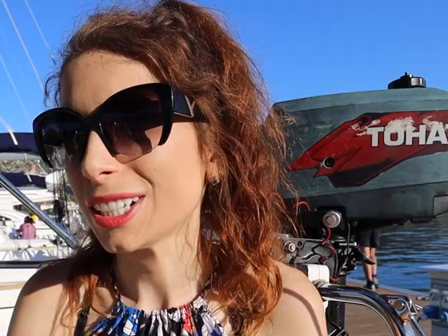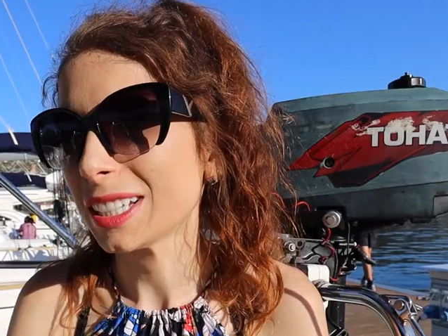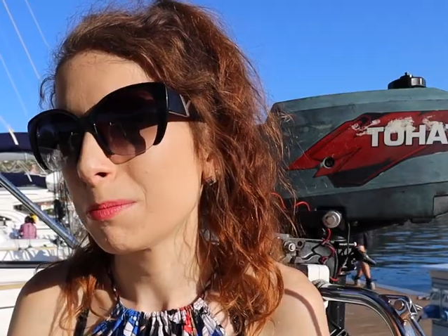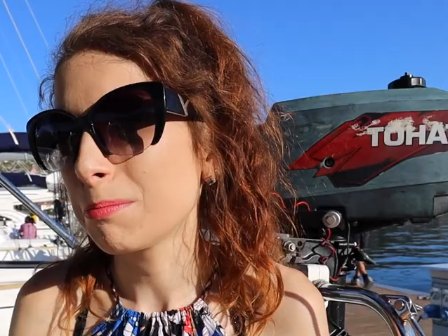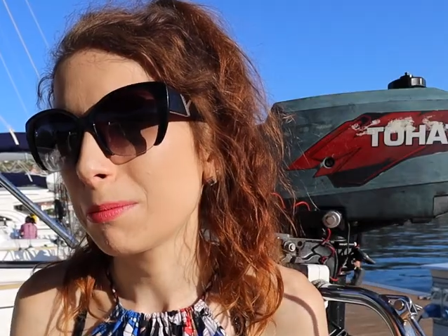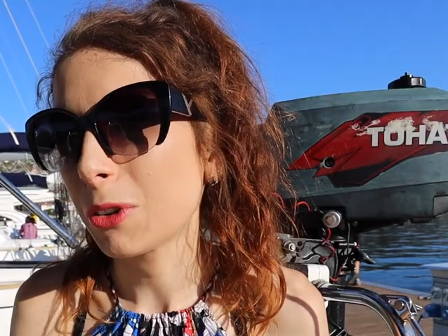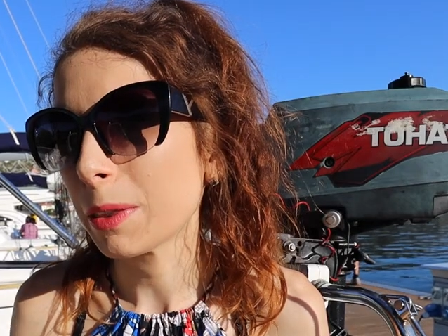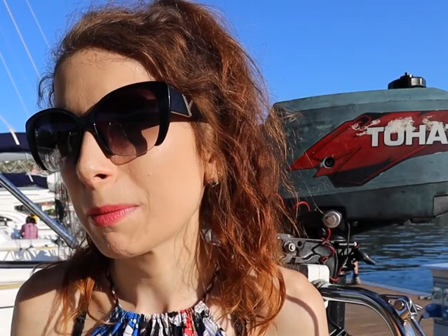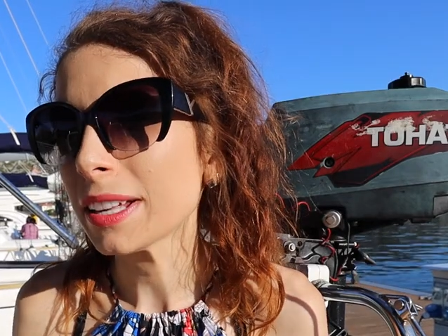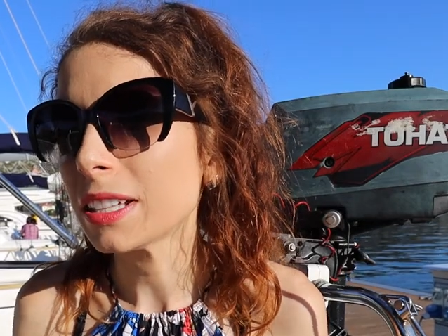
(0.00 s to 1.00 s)
just
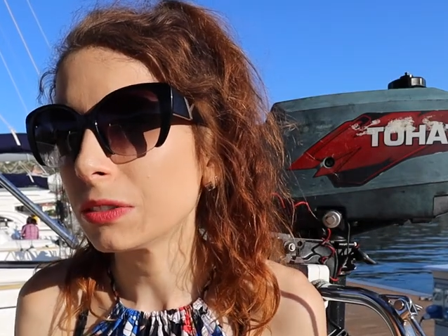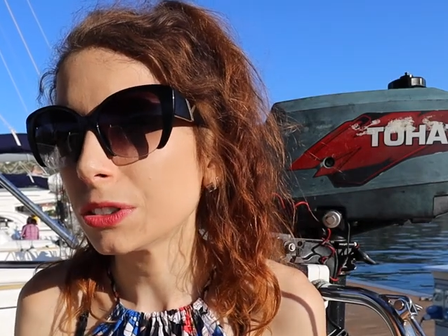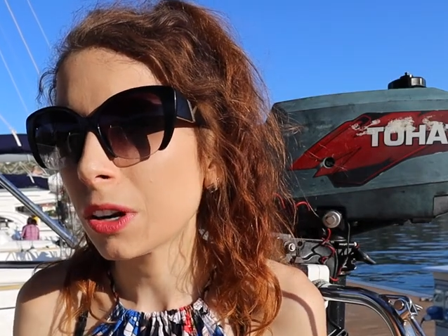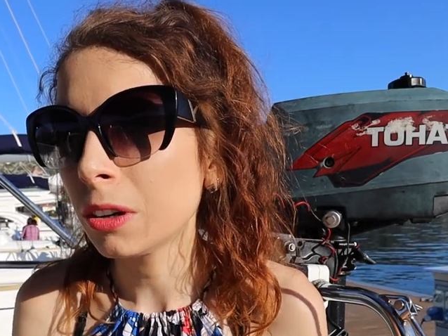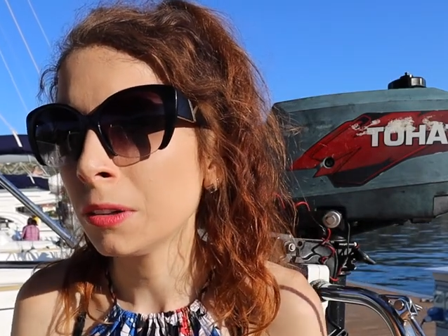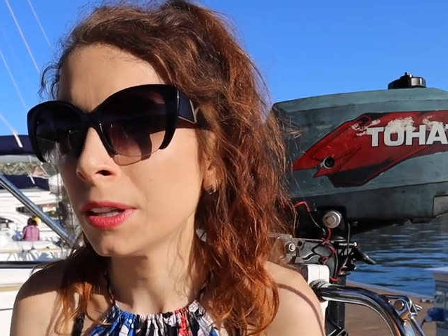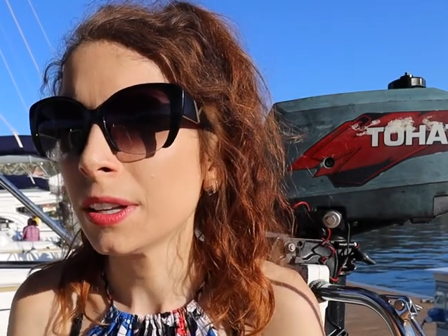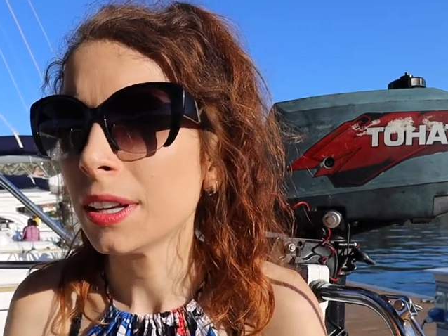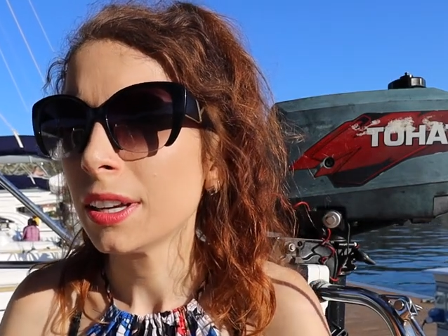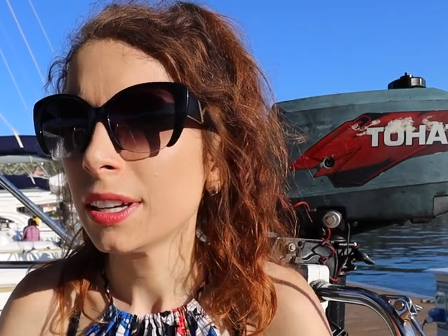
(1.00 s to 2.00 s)
one massive road.
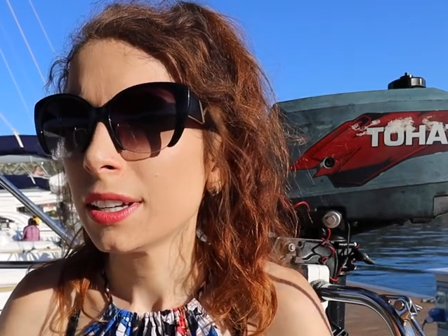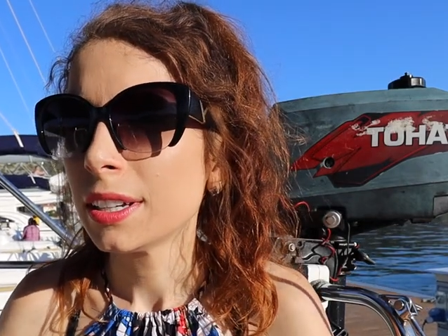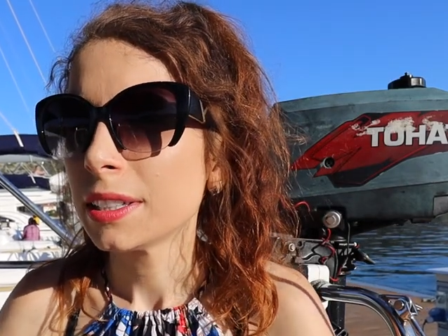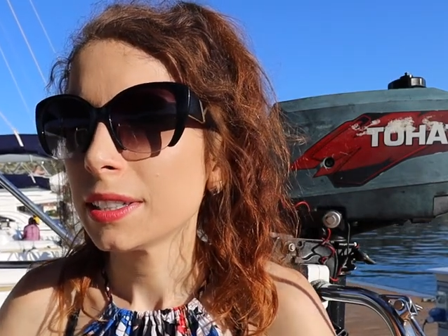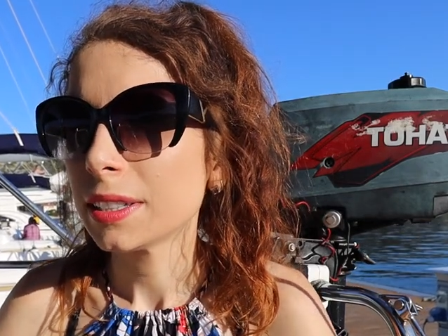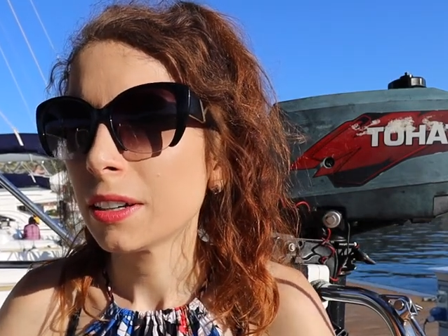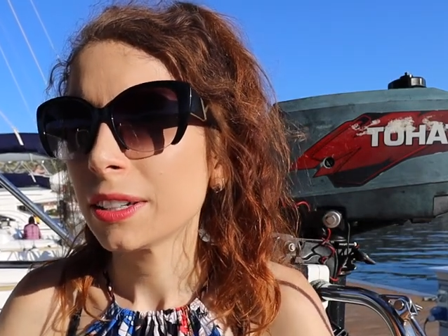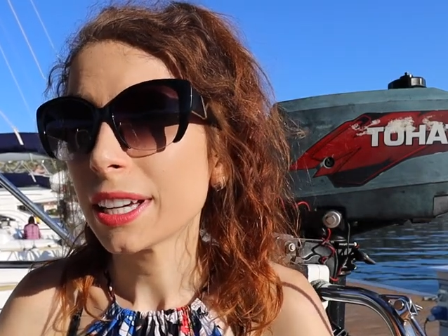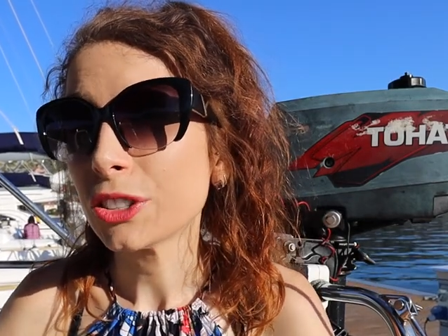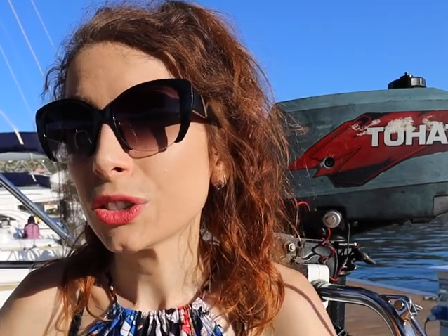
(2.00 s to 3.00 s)
So
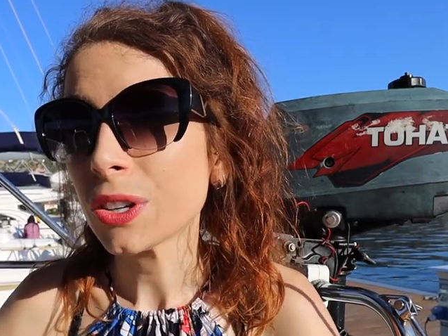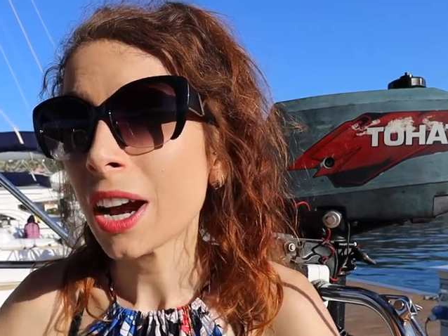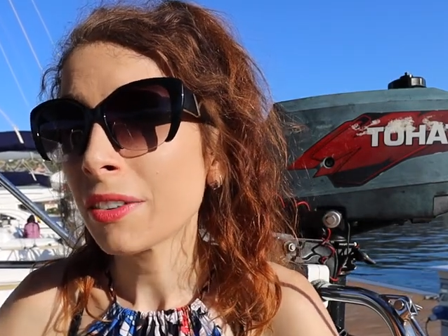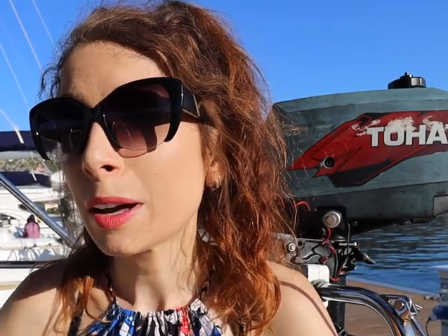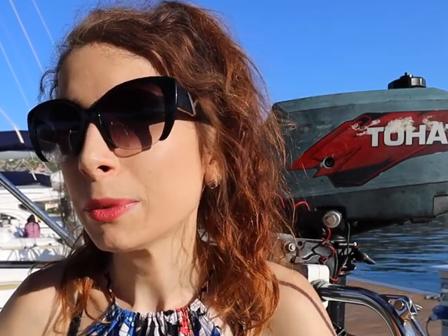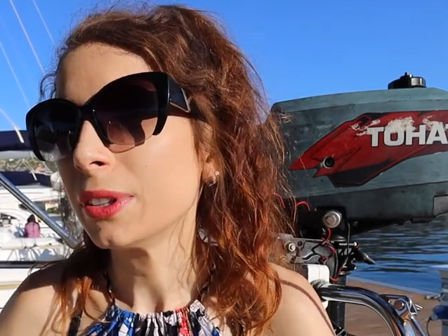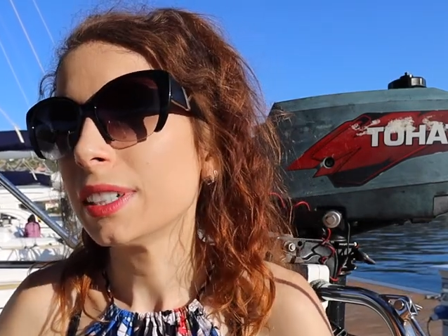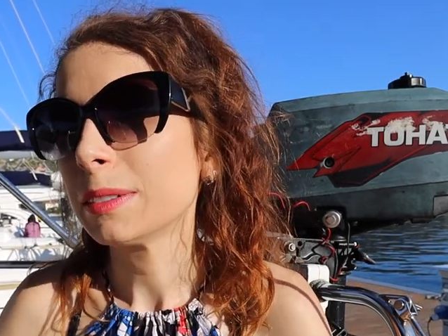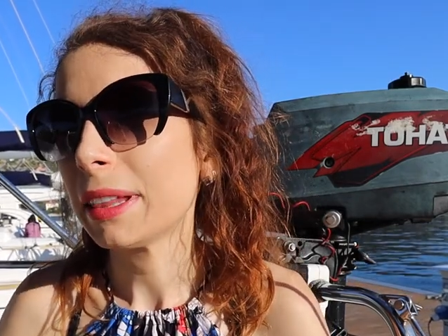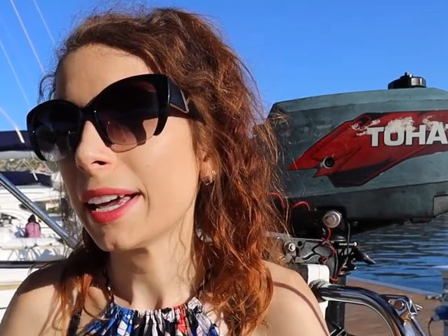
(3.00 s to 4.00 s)
you can drive up to
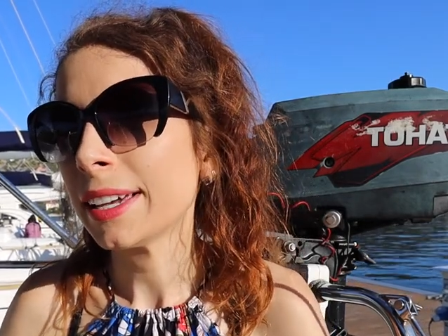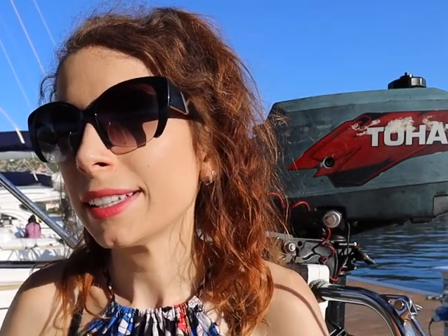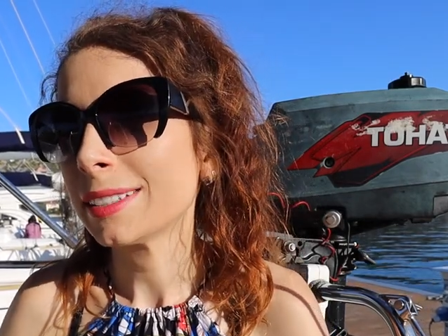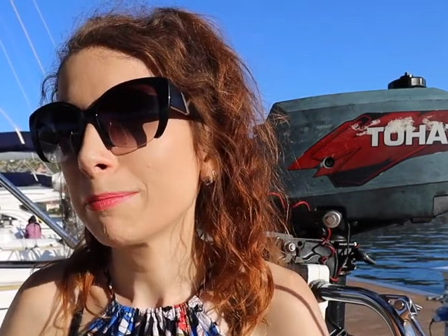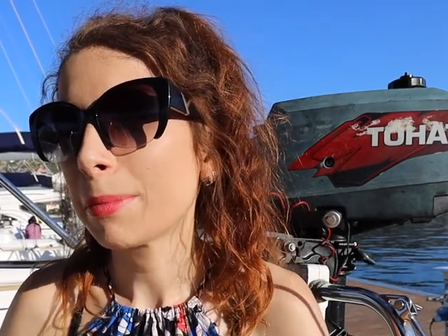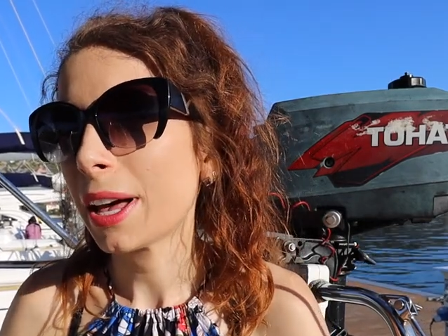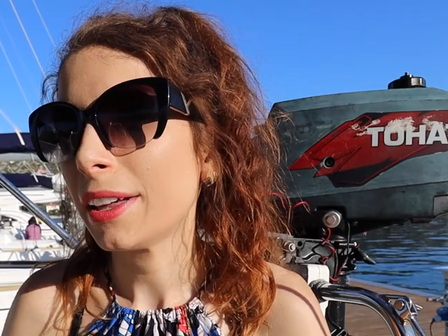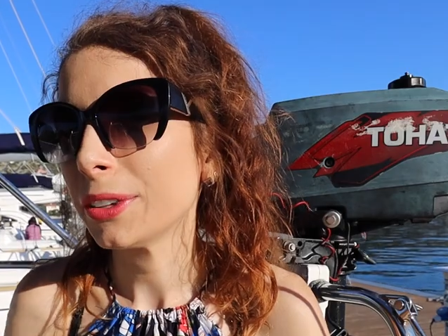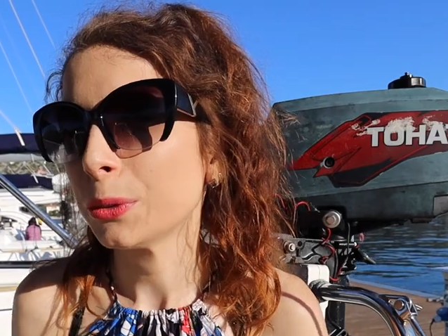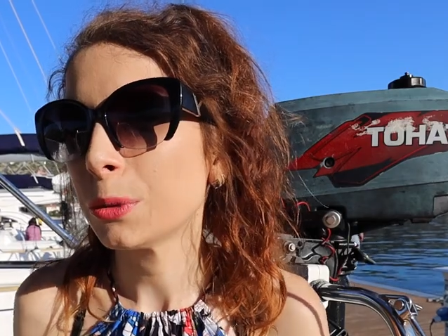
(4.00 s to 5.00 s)
this place,
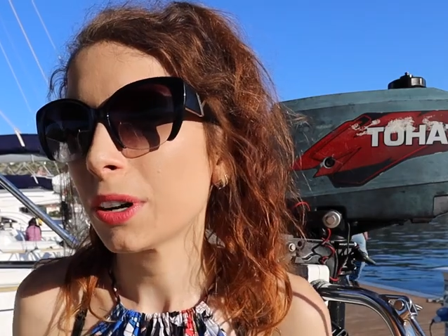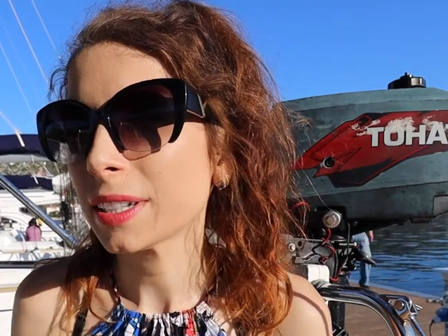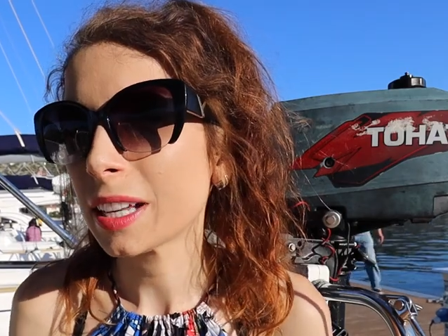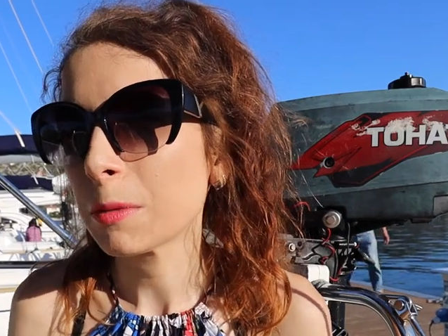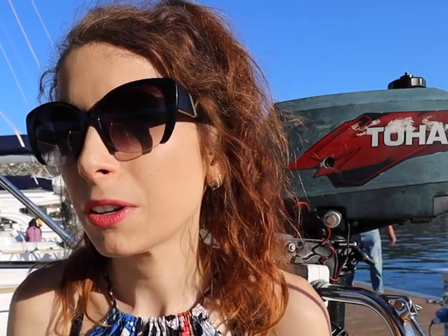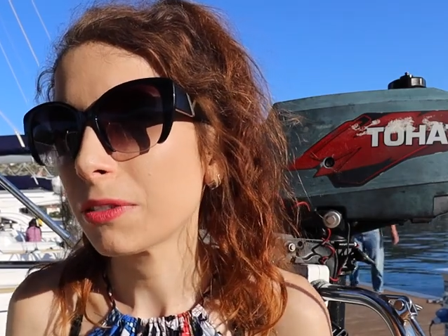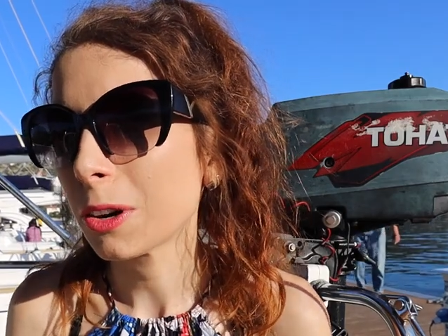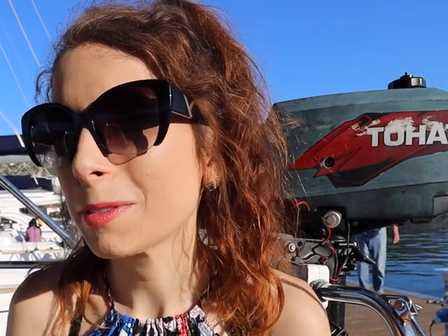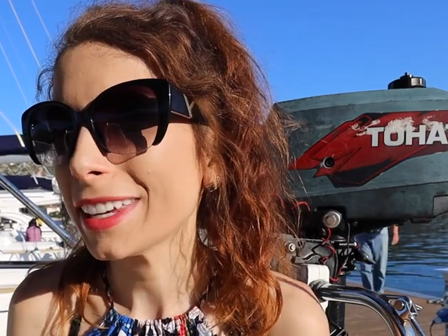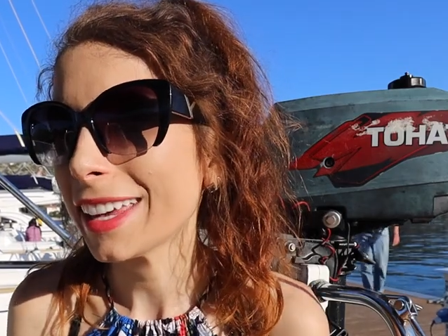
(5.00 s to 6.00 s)
but to walk somewhere
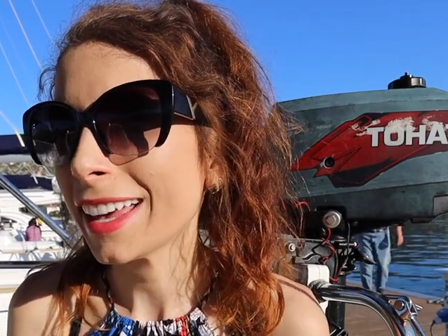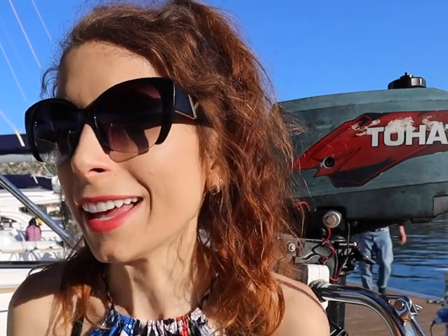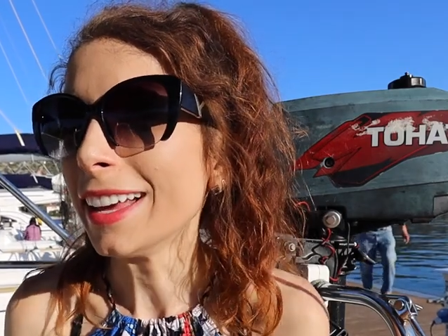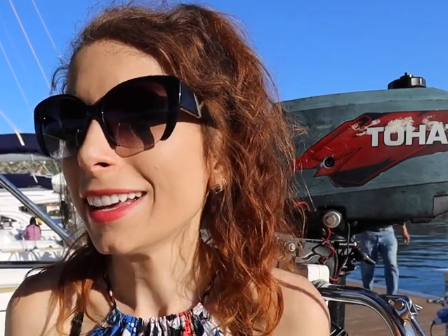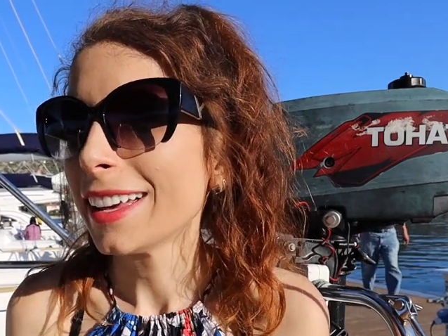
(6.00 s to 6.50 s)
from here,